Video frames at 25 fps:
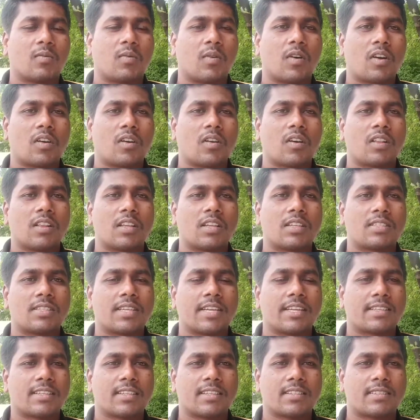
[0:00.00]
what all the
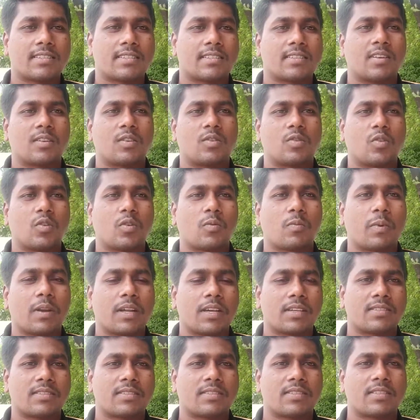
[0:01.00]
changes took
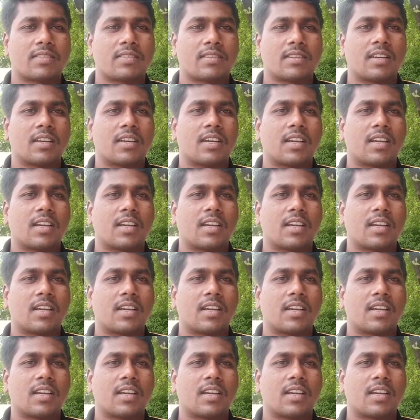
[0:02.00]
place